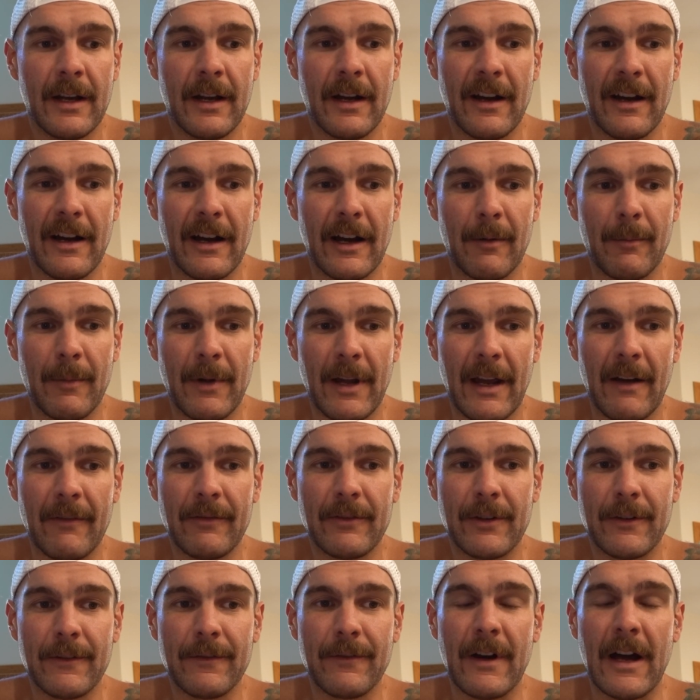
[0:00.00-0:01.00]

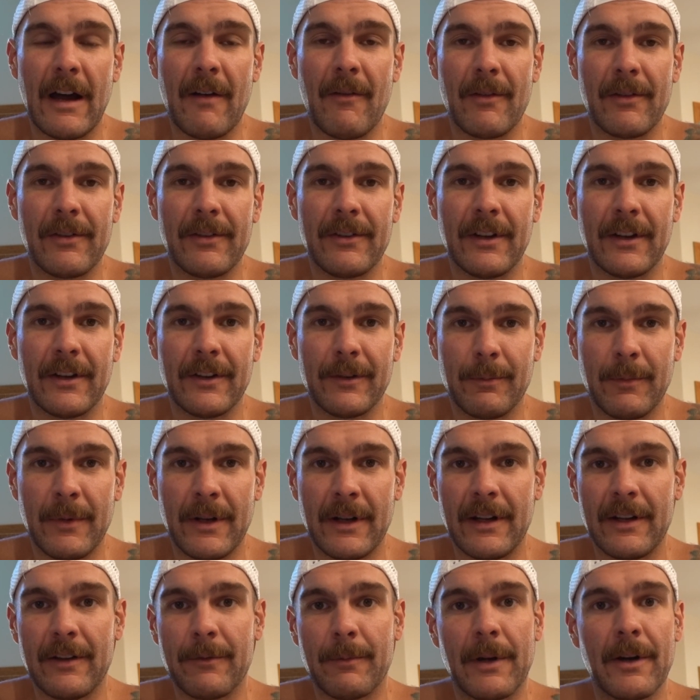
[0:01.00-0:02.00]
After 5 or 6
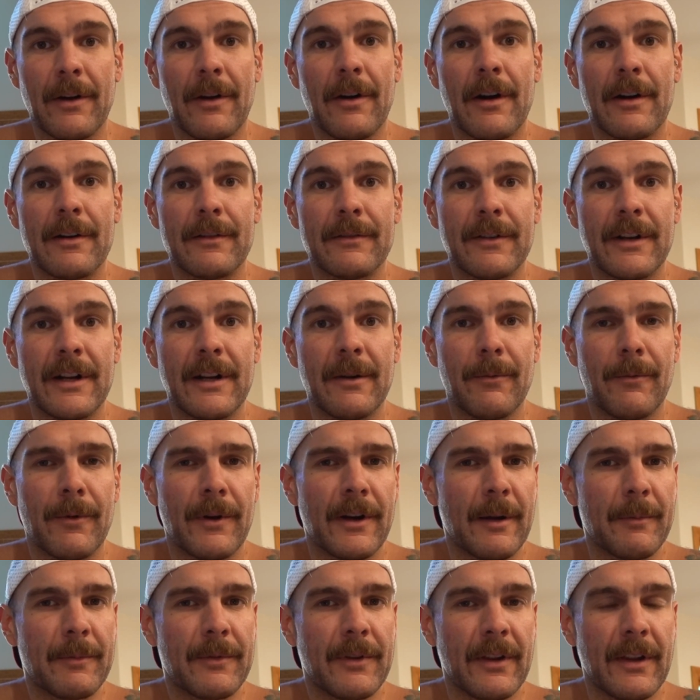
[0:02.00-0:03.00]
minutes, my heart rate
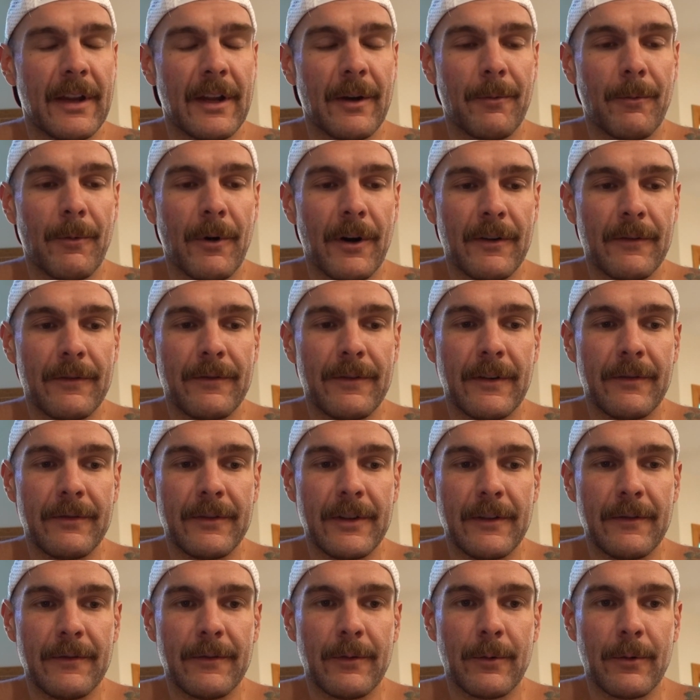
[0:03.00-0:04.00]
went up to like
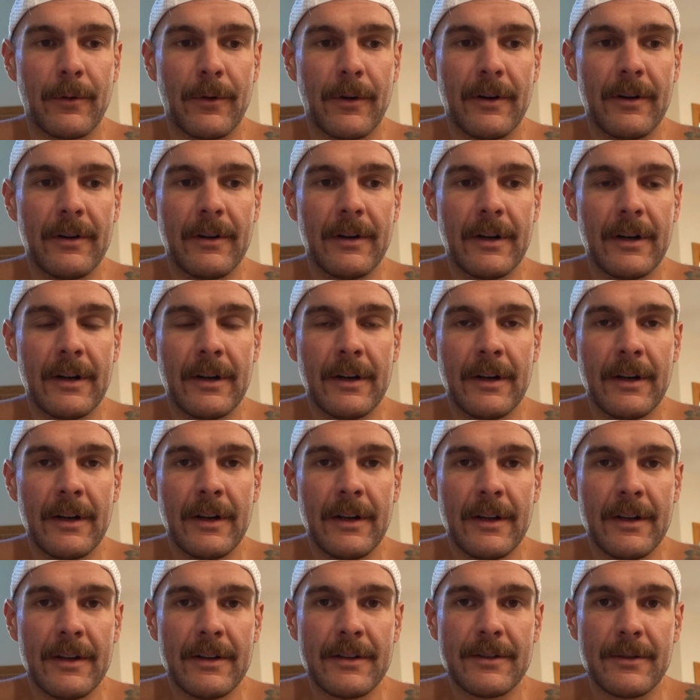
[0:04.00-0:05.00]
154.
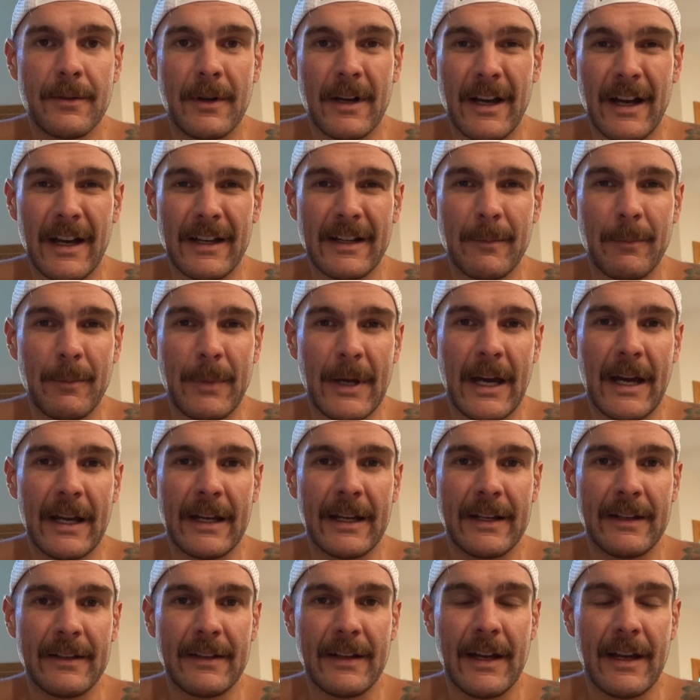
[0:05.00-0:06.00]
So I had to
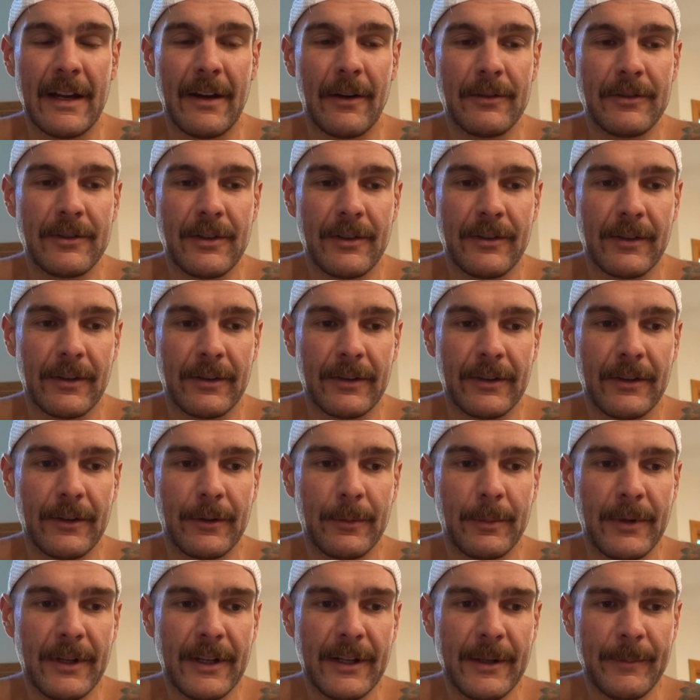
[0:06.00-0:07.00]
back it down just a little
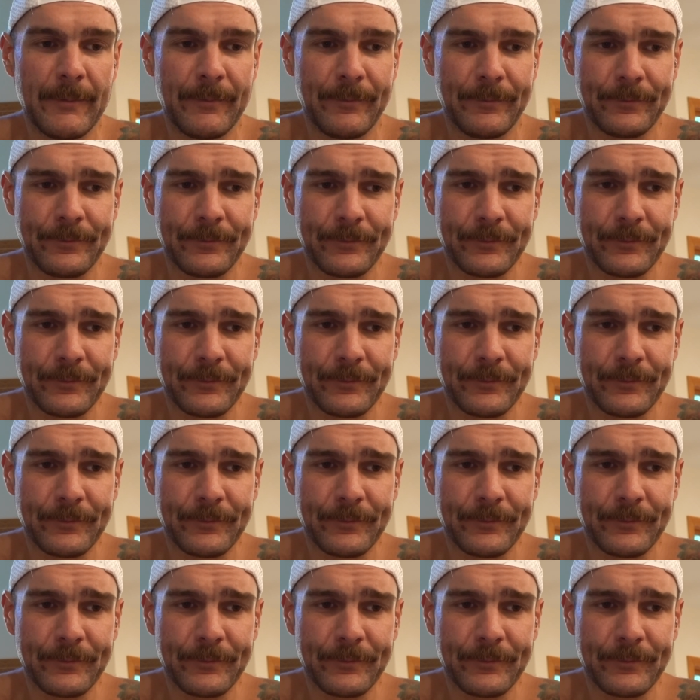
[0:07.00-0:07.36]
bit.